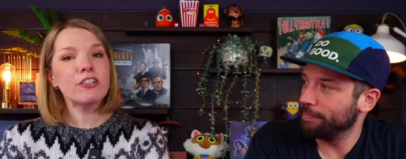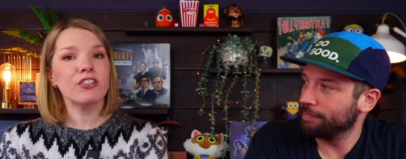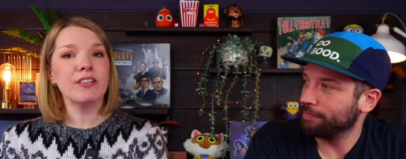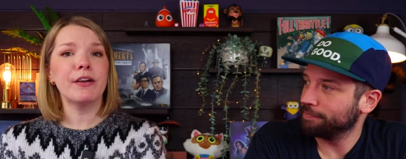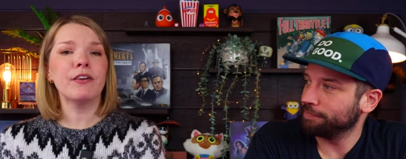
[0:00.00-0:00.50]
Speaker 1: each
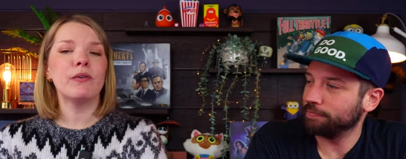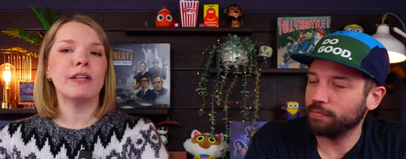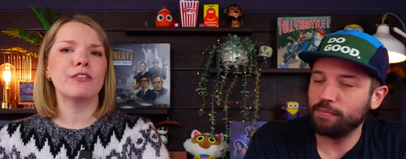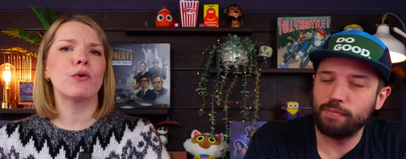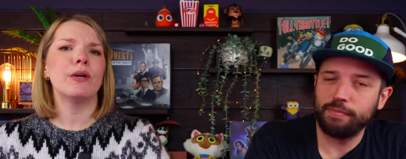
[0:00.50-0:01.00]
scenario
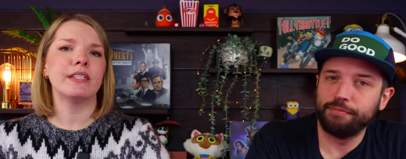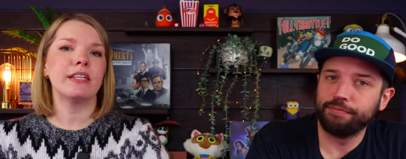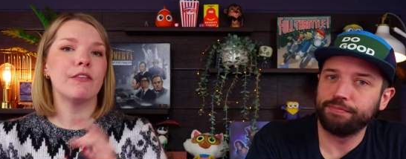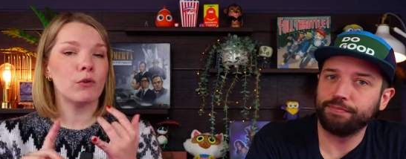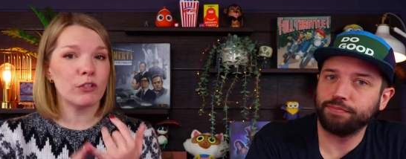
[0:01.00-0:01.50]
is going to
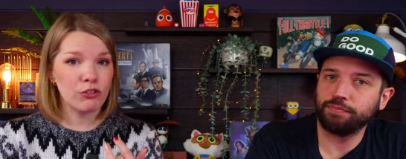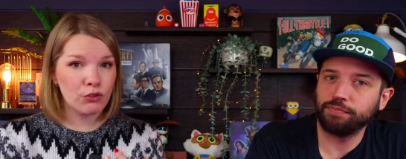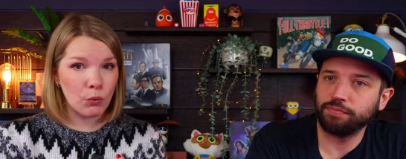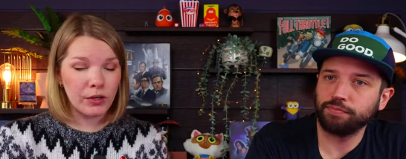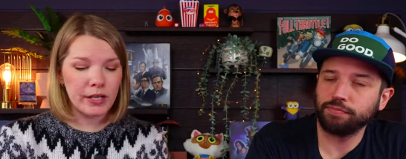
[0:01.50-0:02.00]
give you a
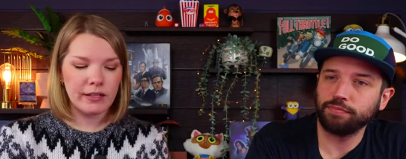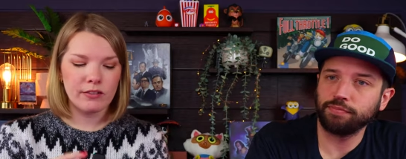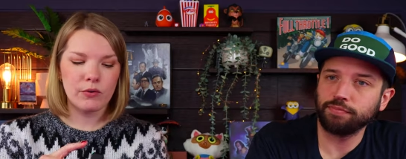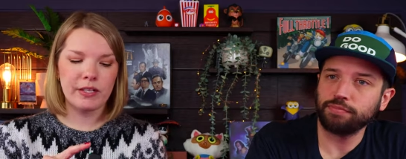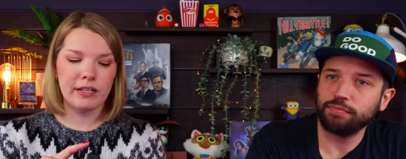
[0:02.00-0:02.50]
story,
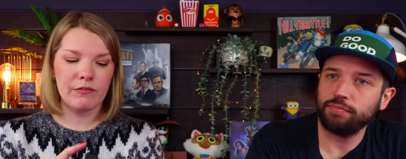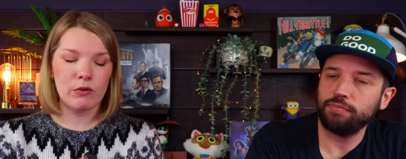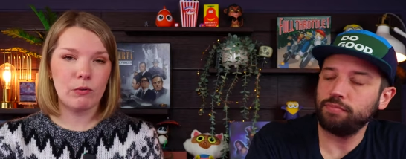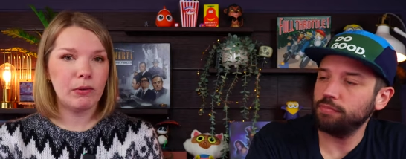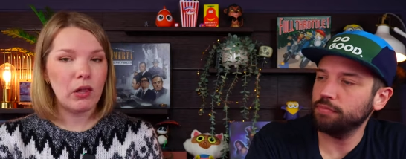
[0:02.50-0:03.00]
it's going to give
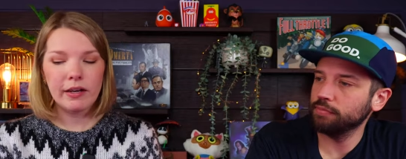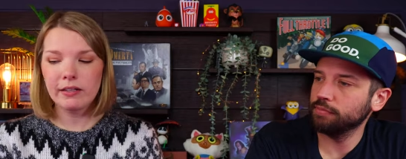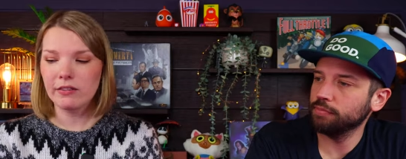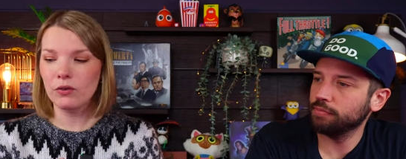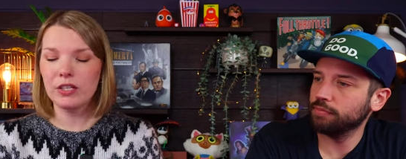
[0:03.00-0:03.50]
you a
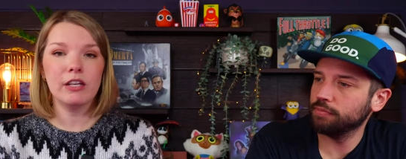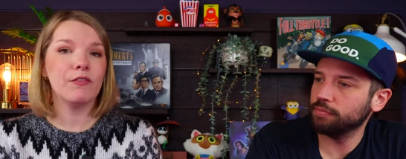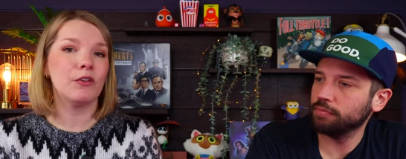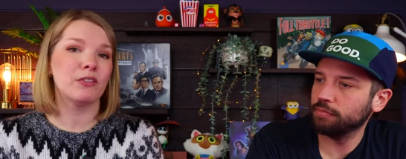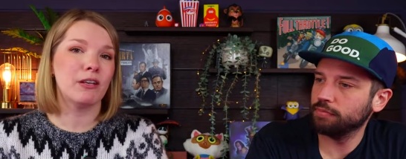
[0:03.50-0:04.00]
plot, it's going to
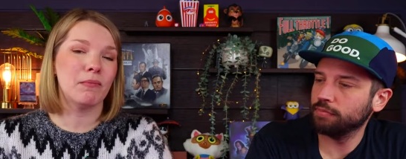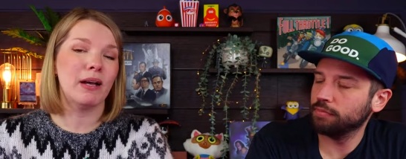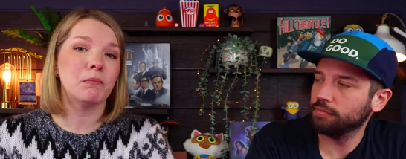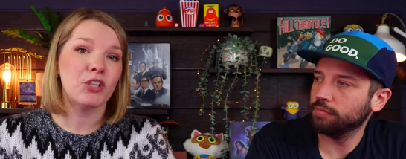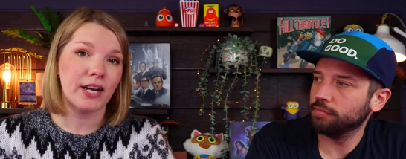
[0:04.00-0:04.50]
give you some
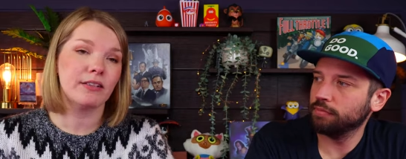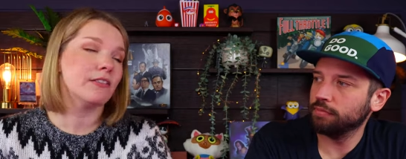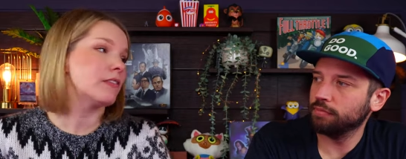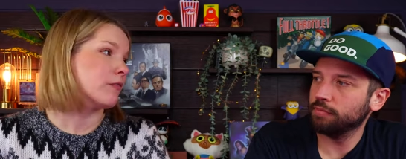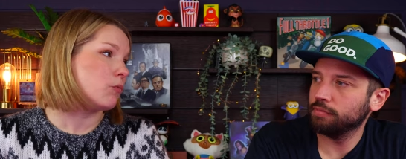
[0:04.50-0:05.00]

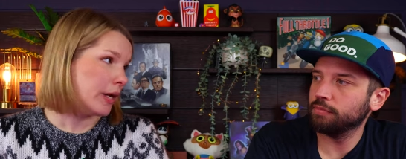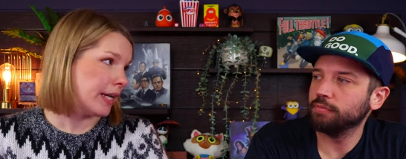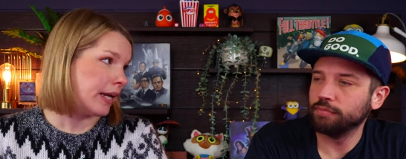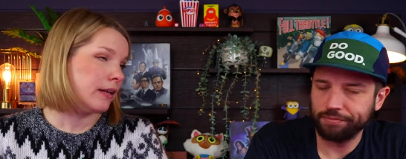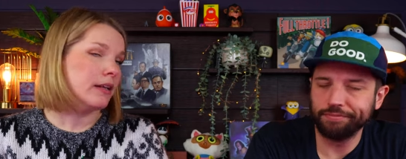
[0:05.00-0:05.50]
objectives of
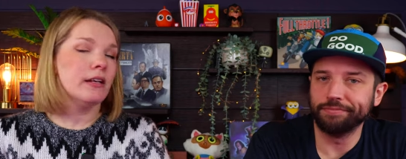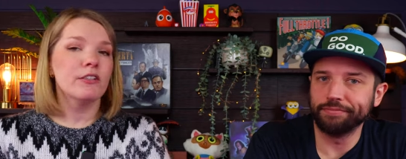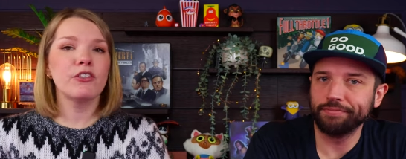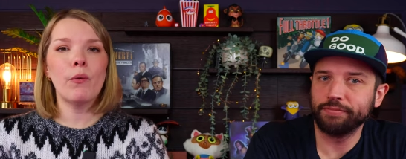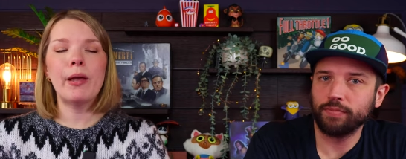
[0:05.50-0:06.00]
winning. Mm-hmm.
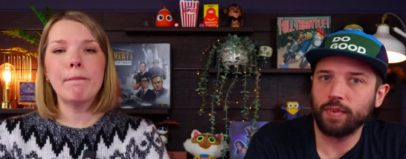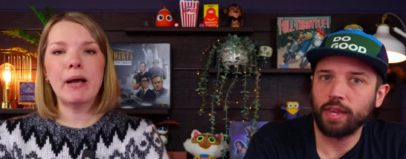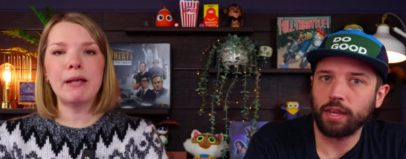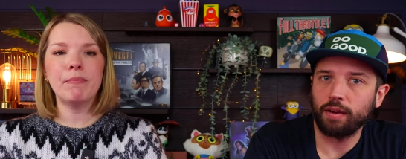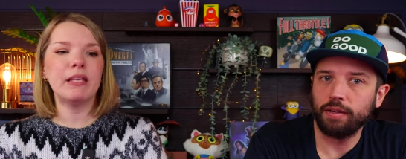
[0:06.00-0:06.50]
So it
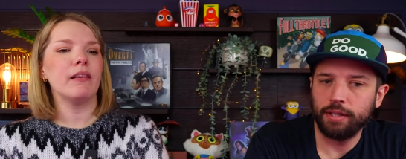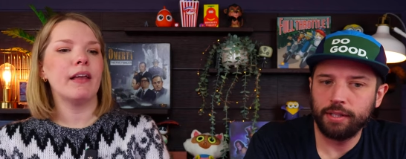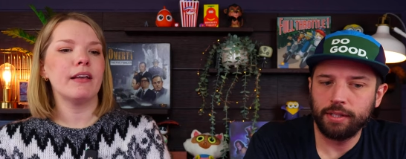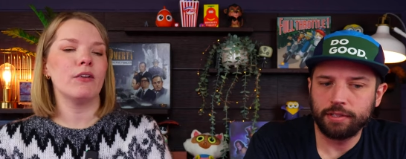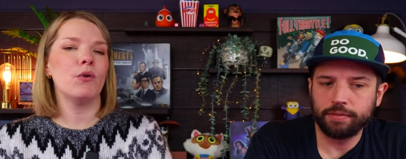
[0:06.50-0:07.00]
might be
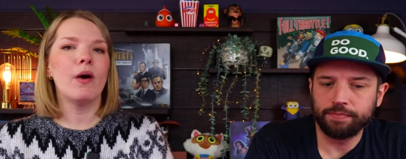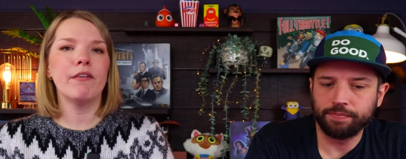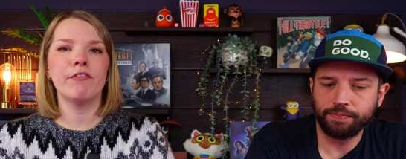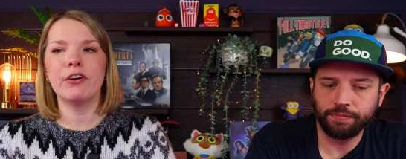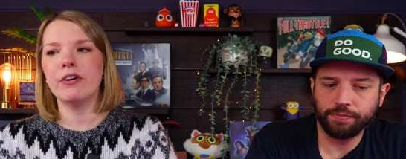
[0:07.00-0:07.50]
like
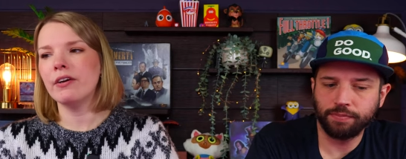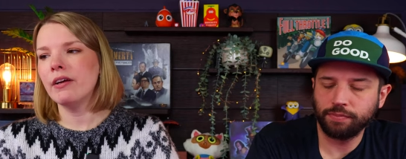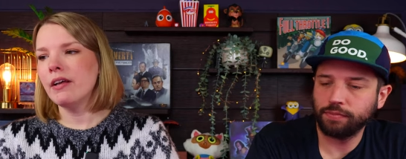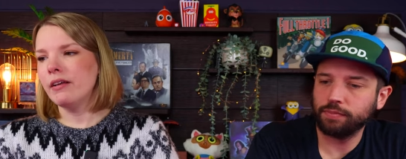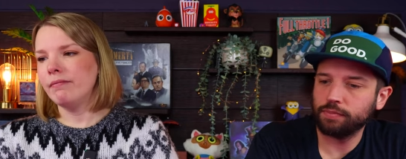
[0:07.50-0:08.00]
whoever
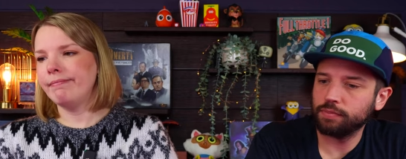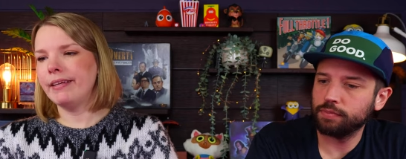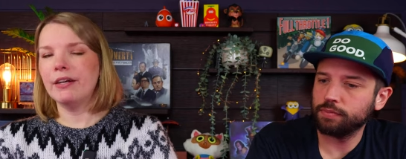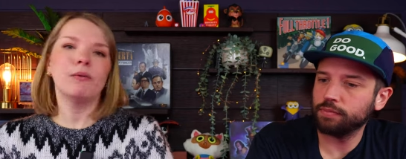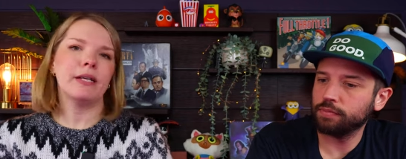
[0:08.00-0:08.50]

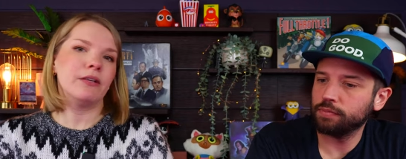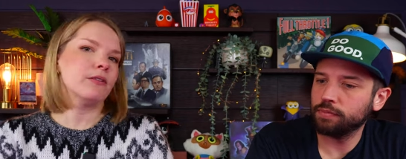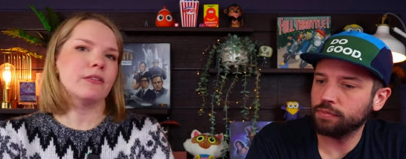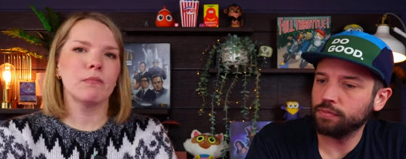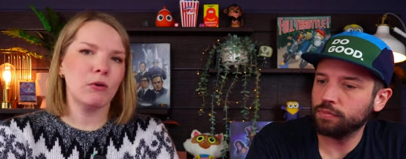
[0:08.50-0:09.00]
you know
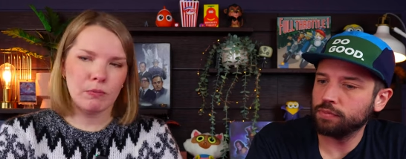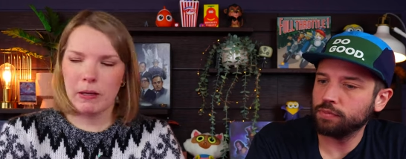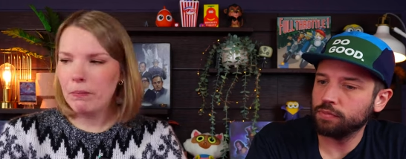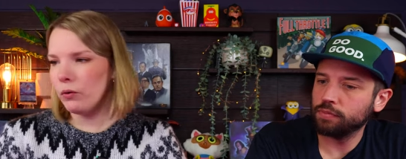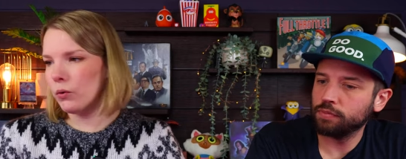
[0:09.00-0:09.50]
kills the most
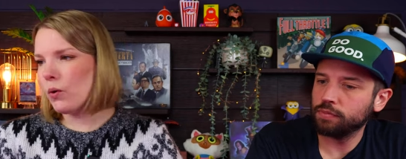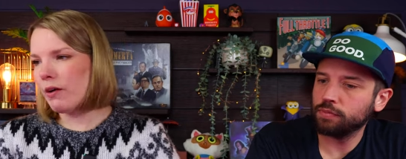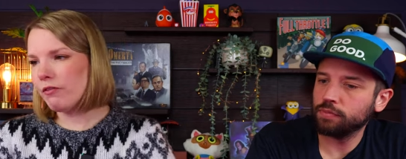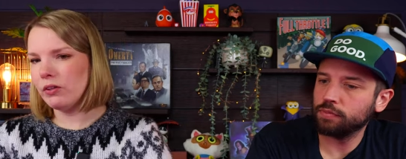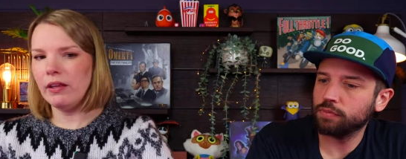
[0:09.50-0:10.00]
people or
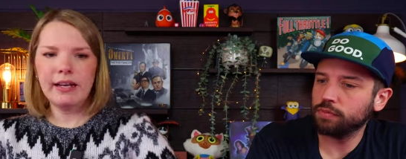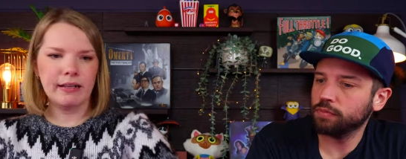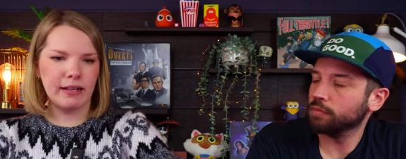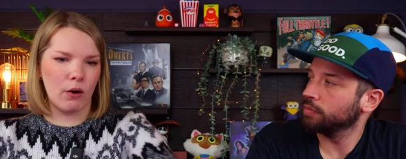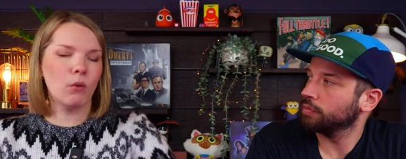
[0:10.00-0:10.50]
whoever
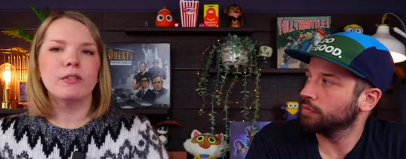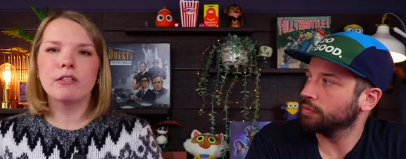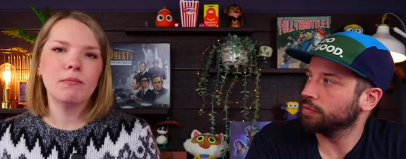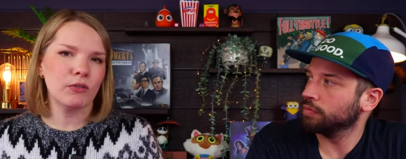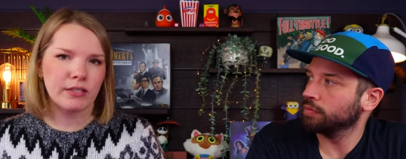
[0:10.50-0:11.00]
like owns
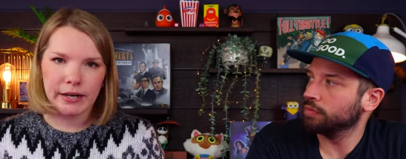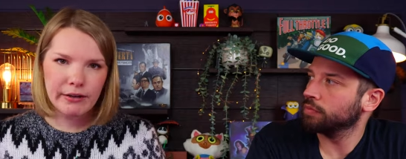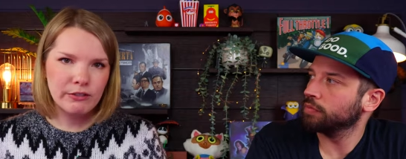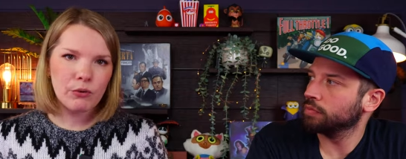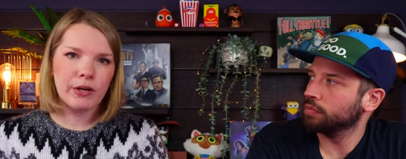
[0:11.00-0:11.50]
the most
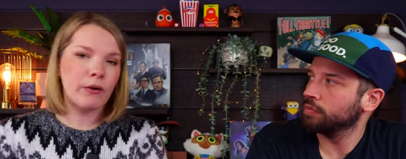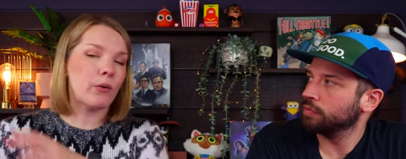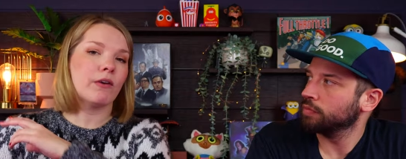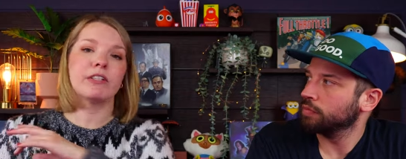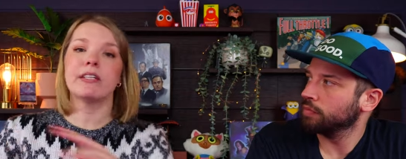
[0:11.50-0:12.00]
territory or
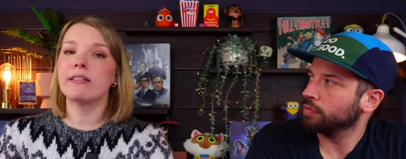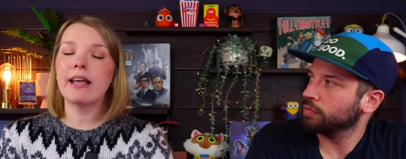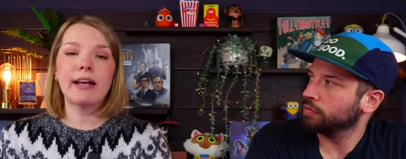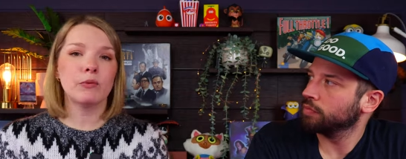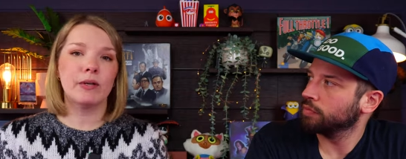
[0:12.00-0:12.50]
whoever does
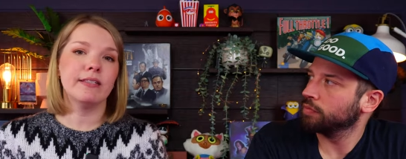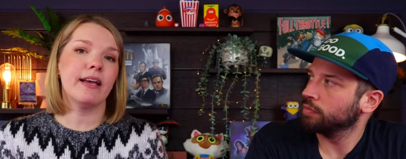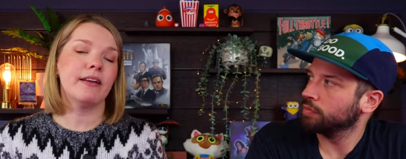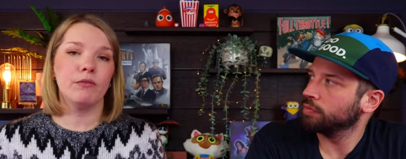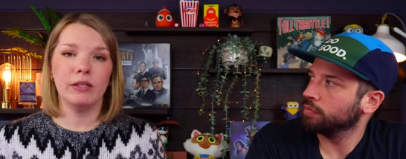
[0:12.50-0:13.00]

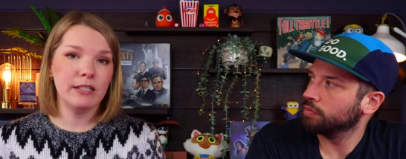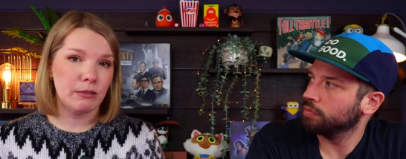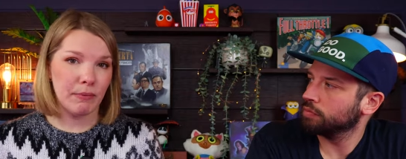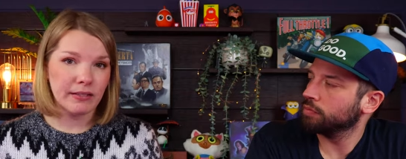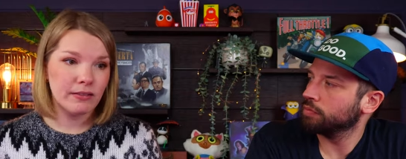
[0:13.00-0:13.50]
xyz it really
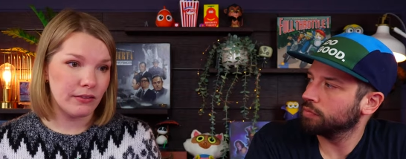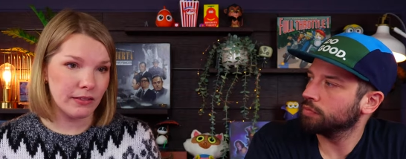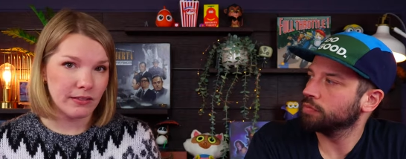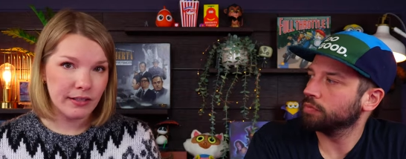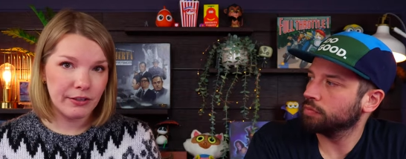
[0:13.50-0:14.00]
depends on
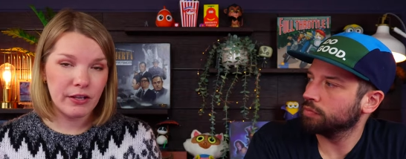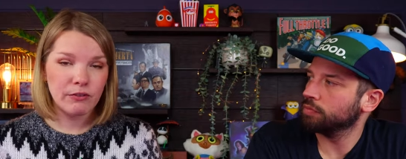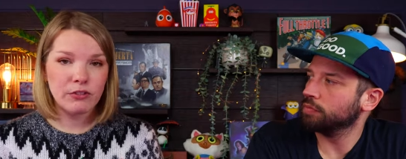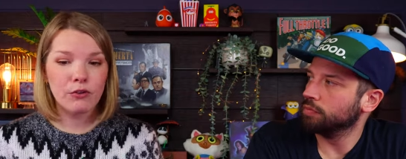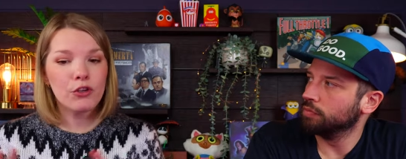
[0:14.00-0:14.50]
the
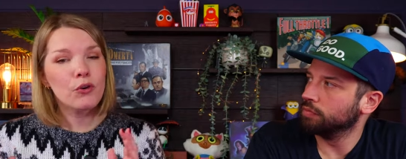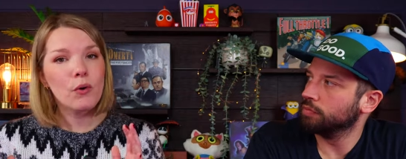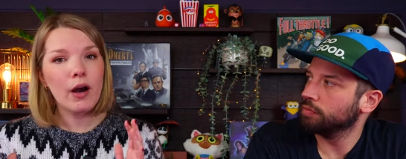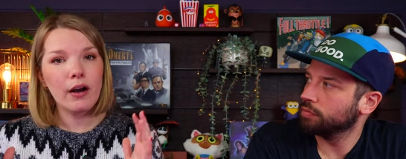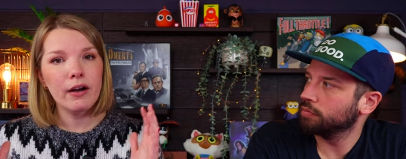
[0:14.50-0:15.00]
scenario so mm-hmm.
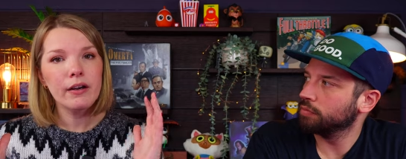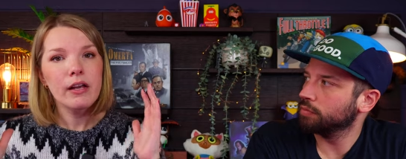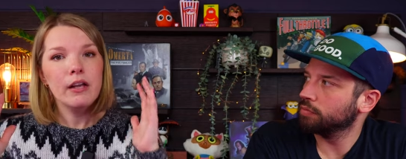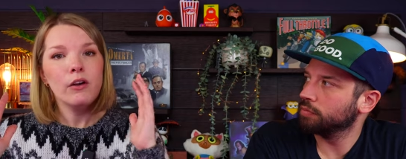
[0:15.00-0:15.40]
you are